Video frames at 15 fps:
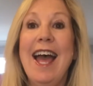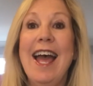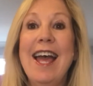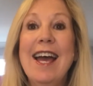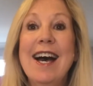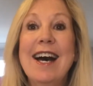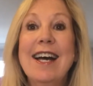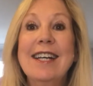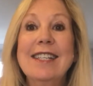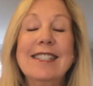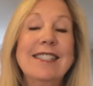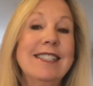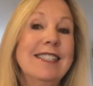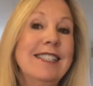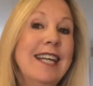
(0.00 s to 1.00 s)

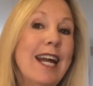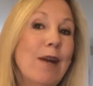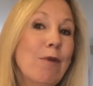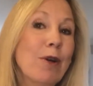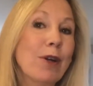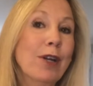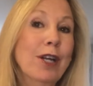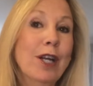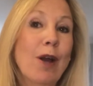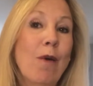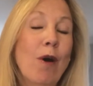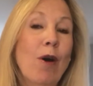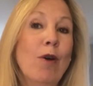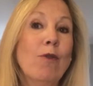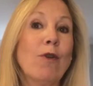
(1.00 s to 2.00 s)
And today we're going to
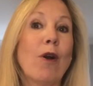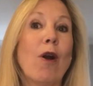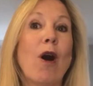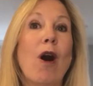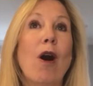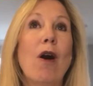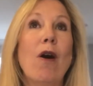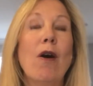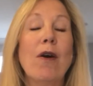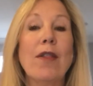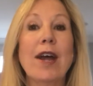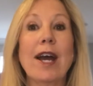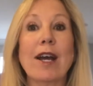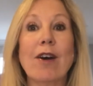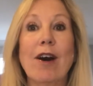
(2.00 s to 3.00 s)
go over all
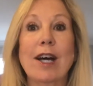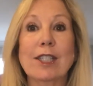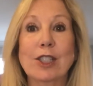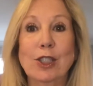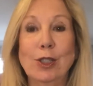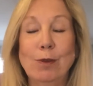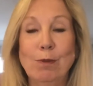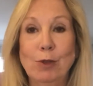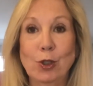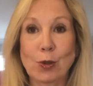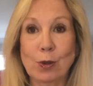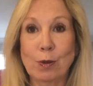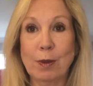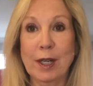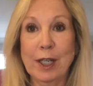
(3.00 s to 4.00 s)
that costume
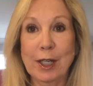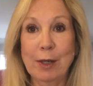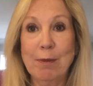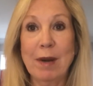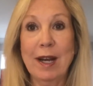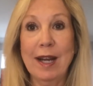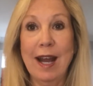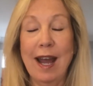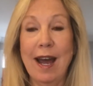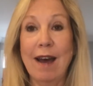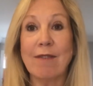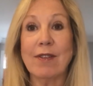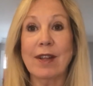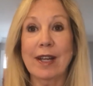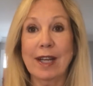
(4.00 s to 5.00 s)
jewelry you might
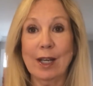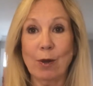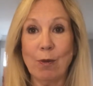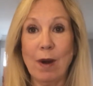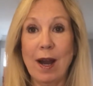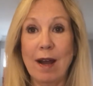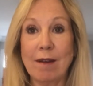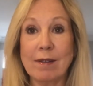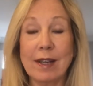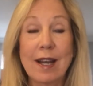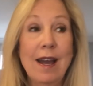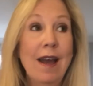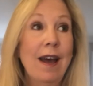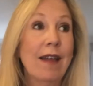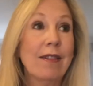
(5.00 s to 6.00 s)
have laying around
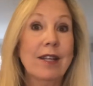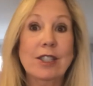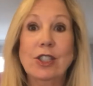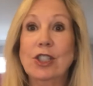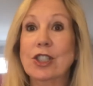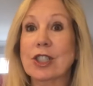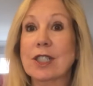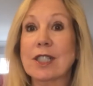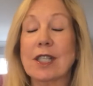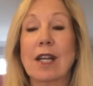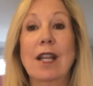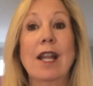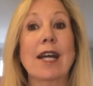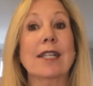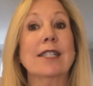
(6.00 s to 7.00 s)
that's just
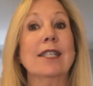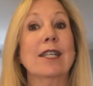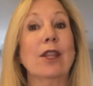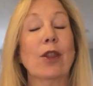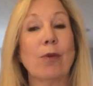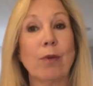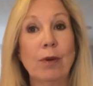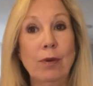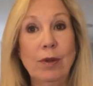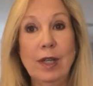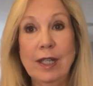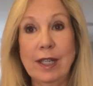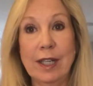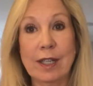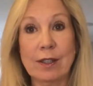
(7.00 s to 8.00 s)
collected through the
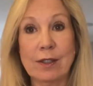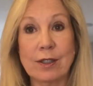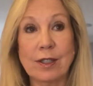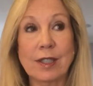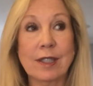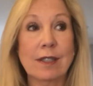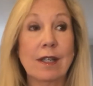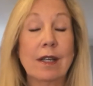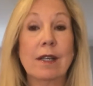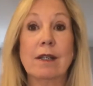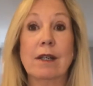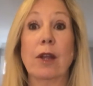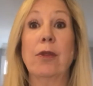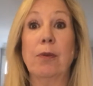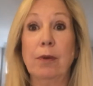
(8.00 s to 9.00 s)
years,
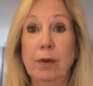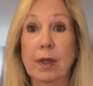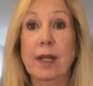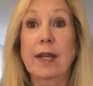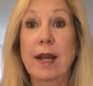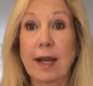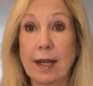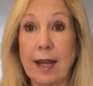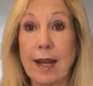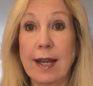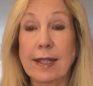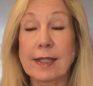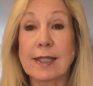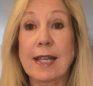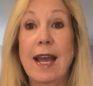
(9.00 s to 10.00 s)
through the
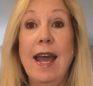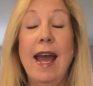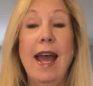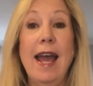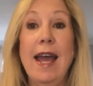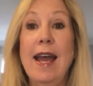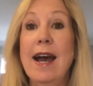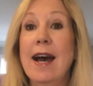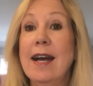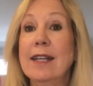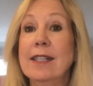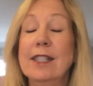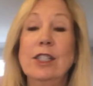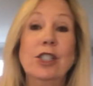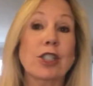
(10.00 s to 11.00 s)
decades,
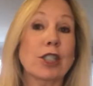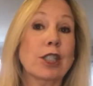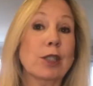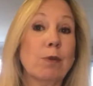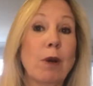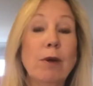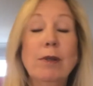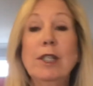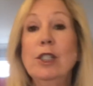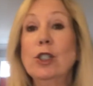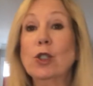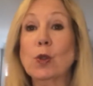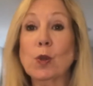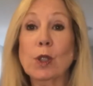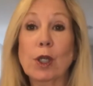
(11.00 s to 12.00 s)
and you just throw it in your
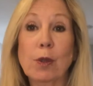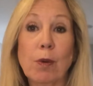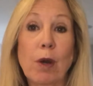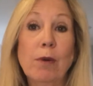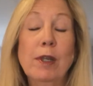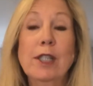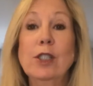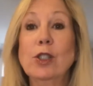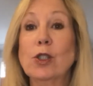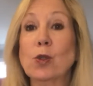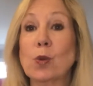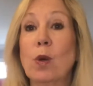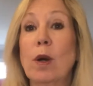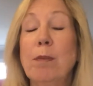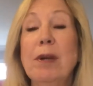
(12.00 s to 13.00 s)

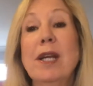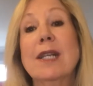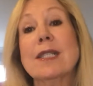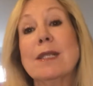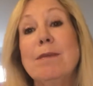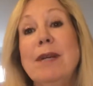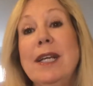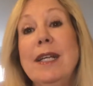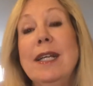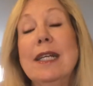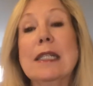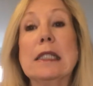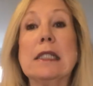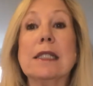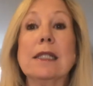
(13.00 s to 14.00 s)
drawer, because I mean
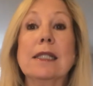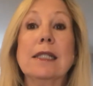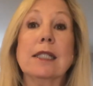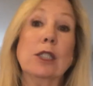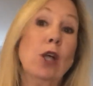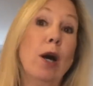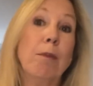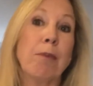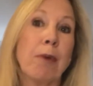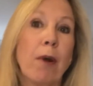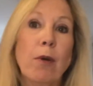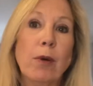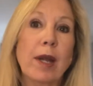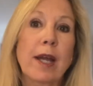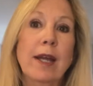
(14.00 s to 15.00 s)
it's not
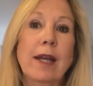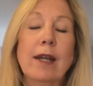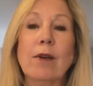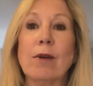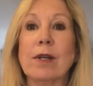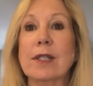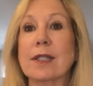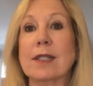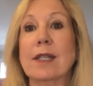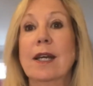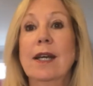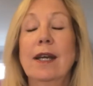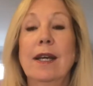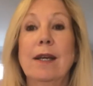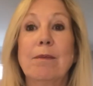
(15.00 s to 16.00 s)
broken or it's
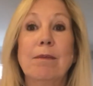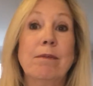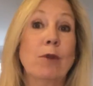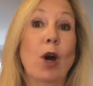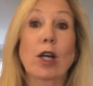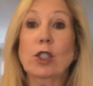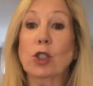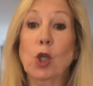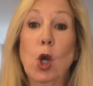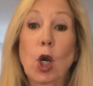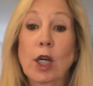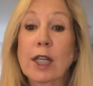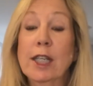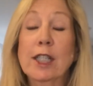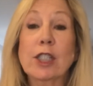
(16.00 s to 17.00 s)
not
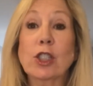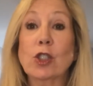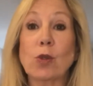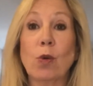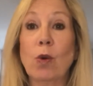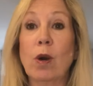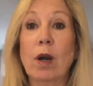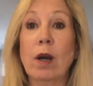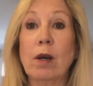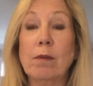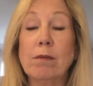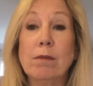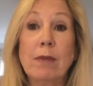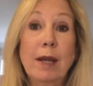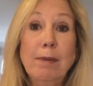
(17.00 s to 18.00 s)
tarnished,
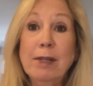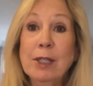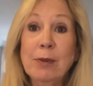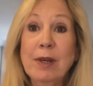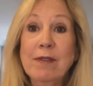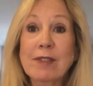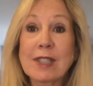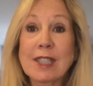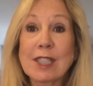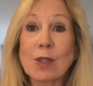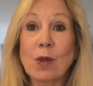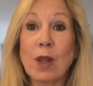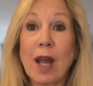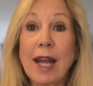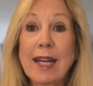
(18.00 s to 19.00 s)
or maybe you even
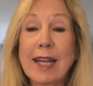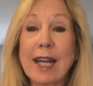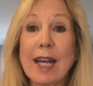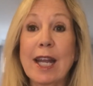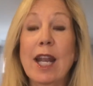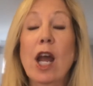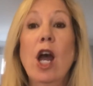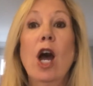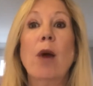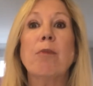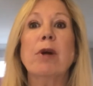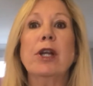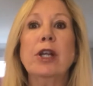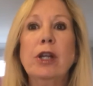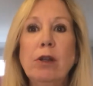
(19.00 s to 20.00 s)
still like it,
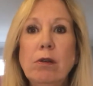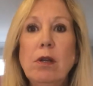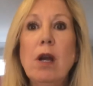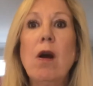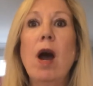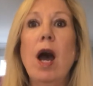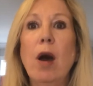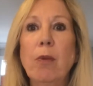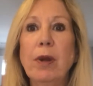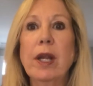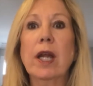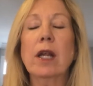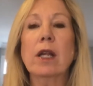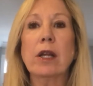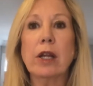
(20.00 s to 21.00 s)
but you know how we
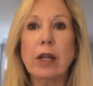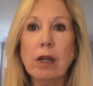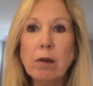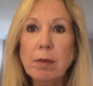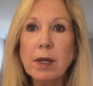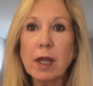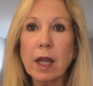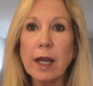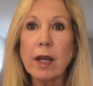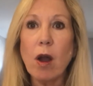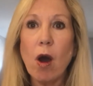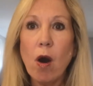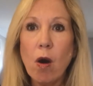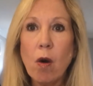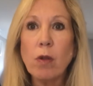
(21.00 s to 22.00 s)
can accumulate
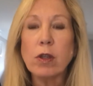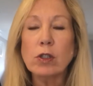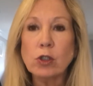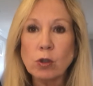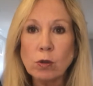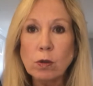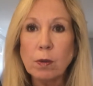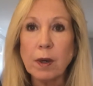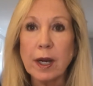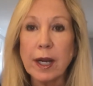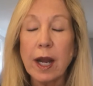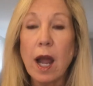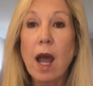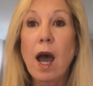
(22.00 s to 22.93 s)
all the jewelry.